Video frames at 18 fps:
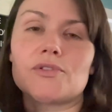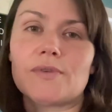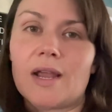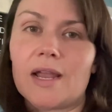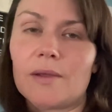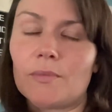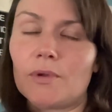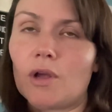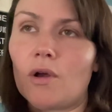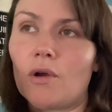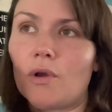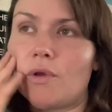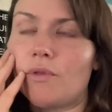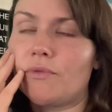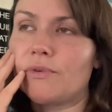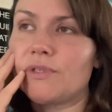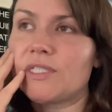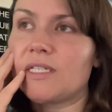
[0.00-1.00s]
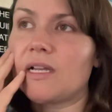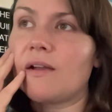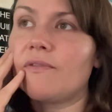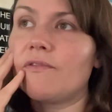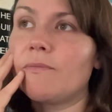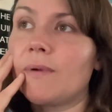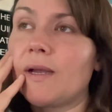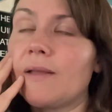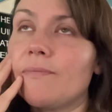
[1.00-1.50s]
right? We all go through
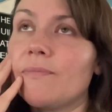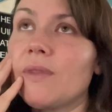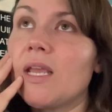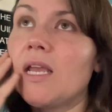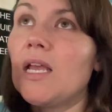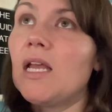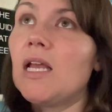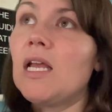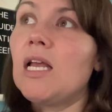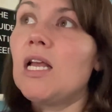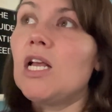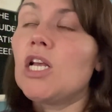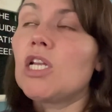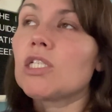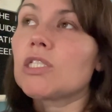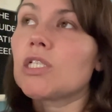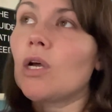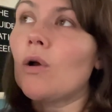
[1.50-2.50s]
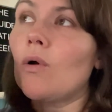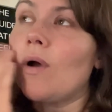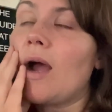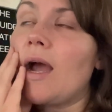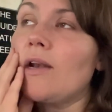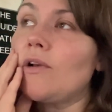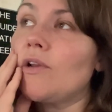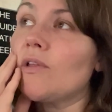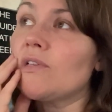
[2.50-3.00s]
stuff. But So
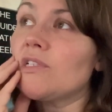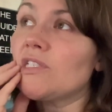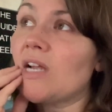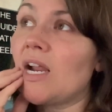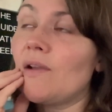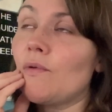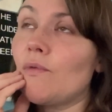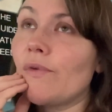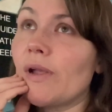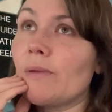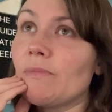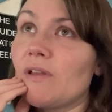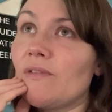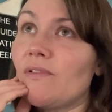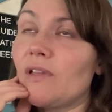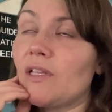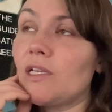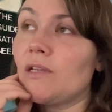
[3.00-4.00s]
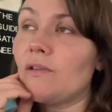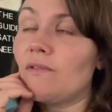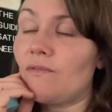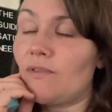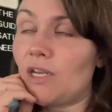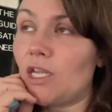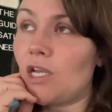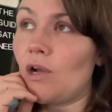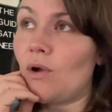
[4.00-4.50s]
I don't know, this is kind of a rambly
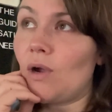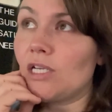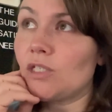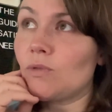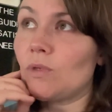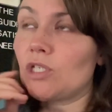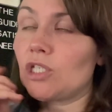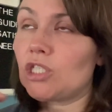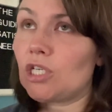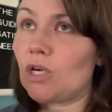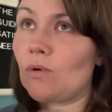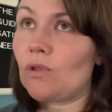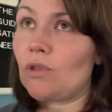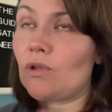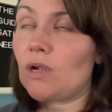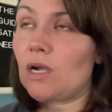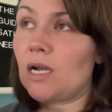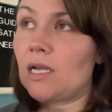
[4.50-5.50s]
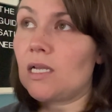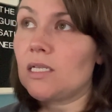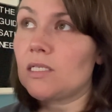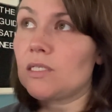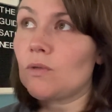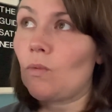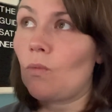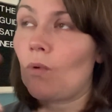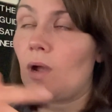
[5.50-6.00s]
video. I just wanted to share with you
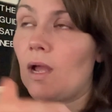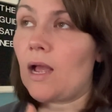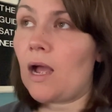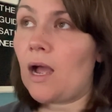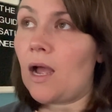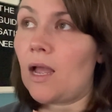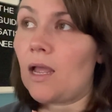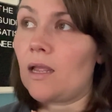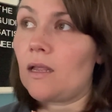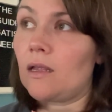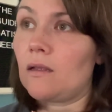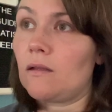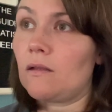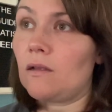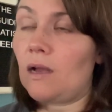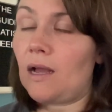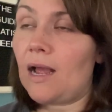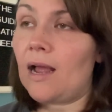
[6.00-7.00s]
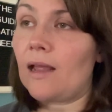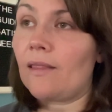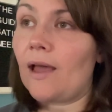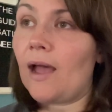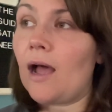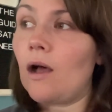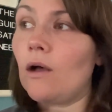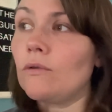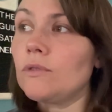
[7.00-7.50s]
guys what I got out of the
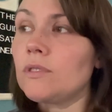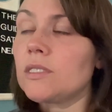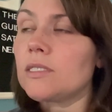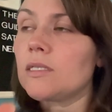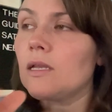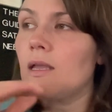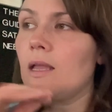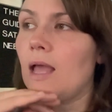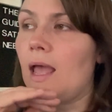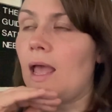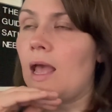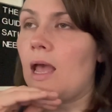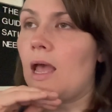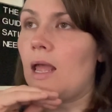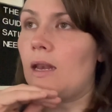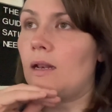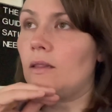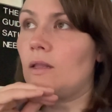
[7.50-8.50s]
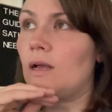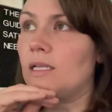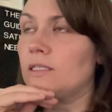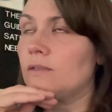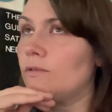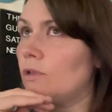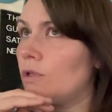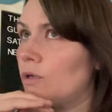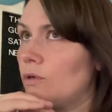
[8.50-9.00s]
house, and lots
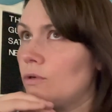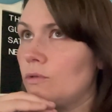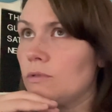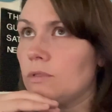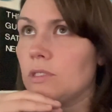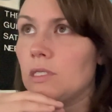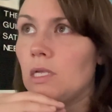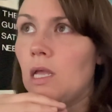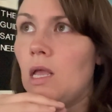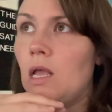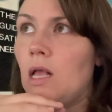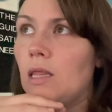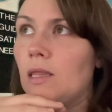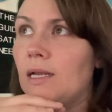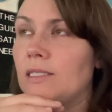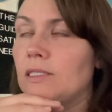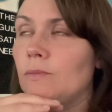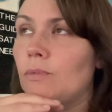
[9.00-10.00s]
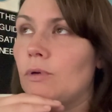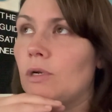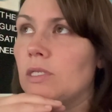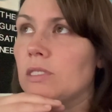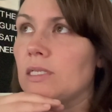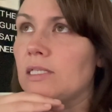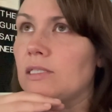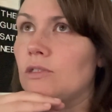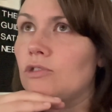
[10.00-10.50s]
of clothes, lots of
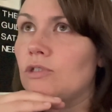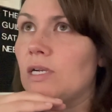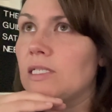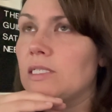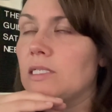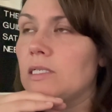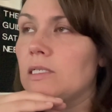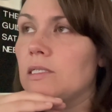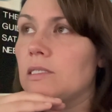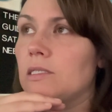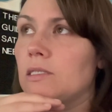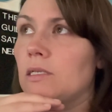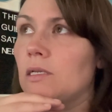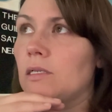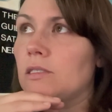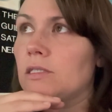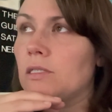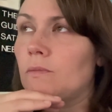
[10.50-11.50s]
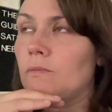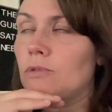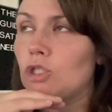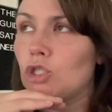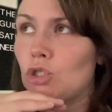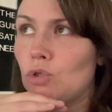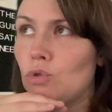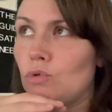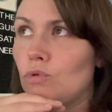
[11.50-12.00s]
books, lots of dresses, some
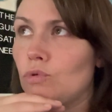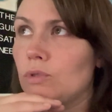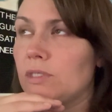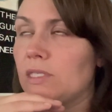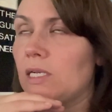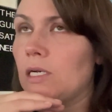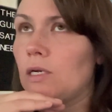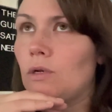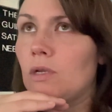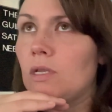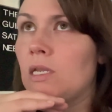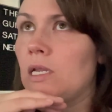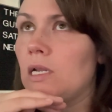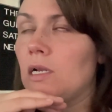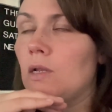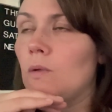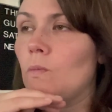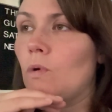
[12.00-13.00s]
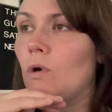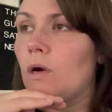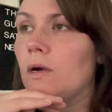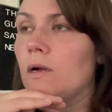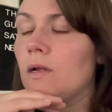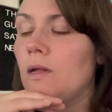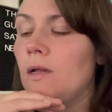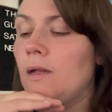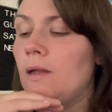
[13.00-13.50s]
shoes that I didn't need
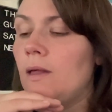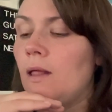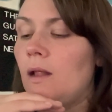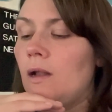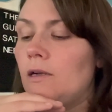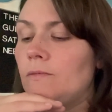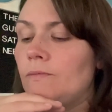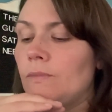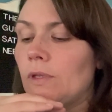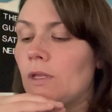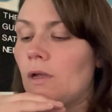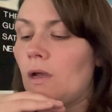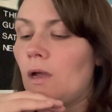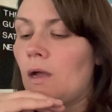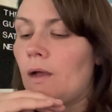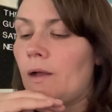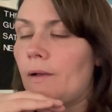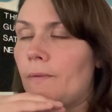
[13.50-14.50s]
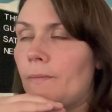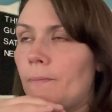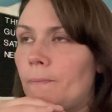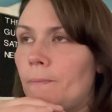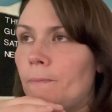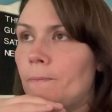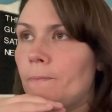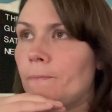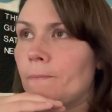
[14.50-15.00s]
anymore.
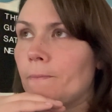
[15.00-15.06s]
And